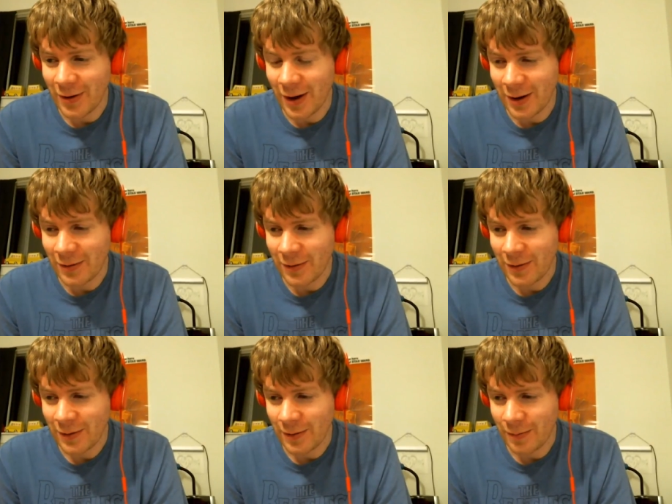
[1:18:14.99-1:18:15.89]
you've
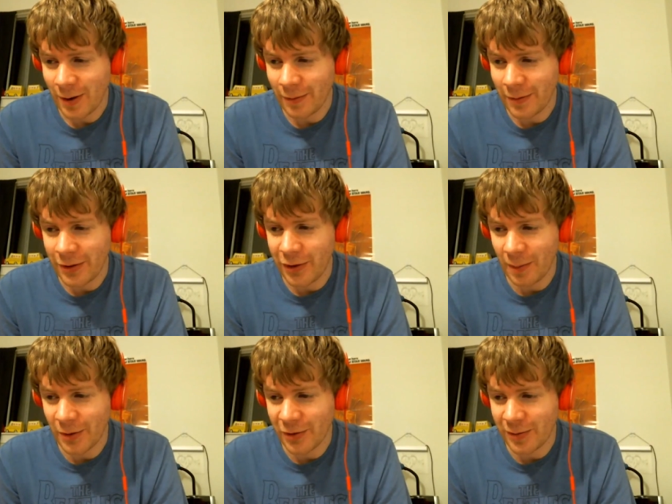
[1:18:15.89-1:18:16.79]
got probably
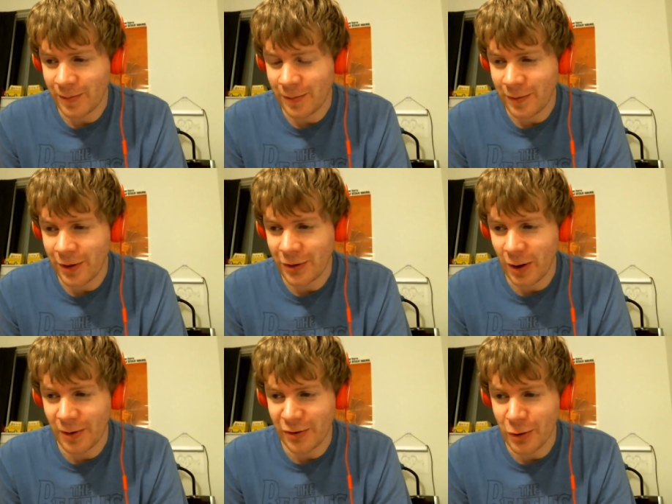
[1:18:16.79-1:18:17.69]
the dumbest
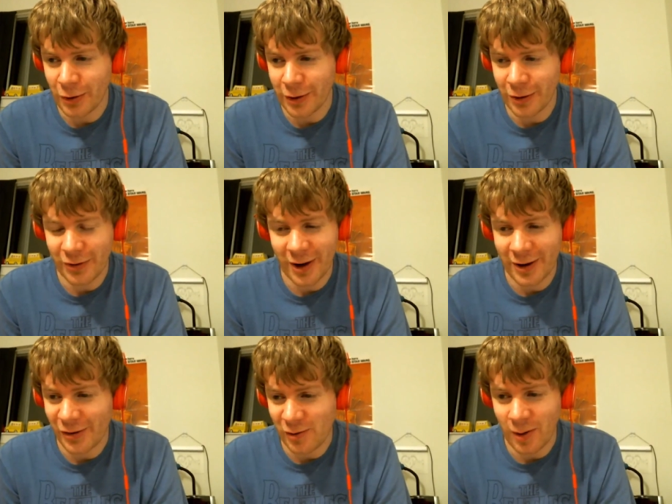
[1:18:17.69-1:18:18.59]
nuclear
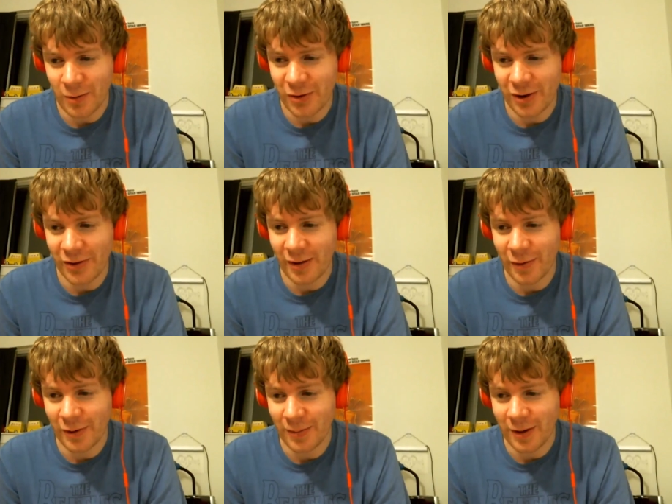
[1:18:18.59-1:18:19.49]
scientist or whoever she
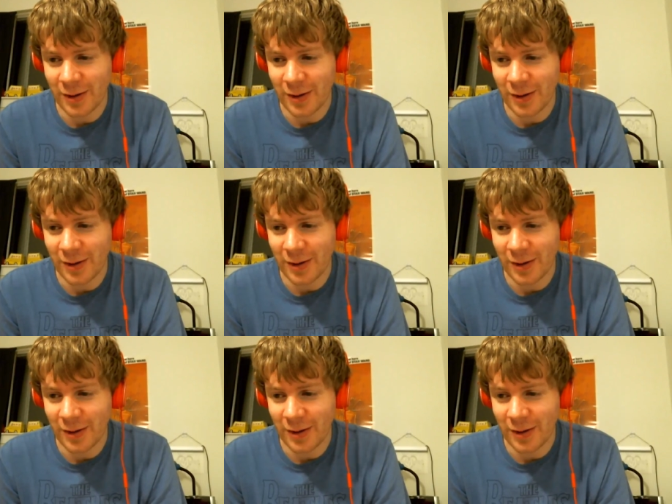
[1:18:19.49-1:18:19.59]
has ever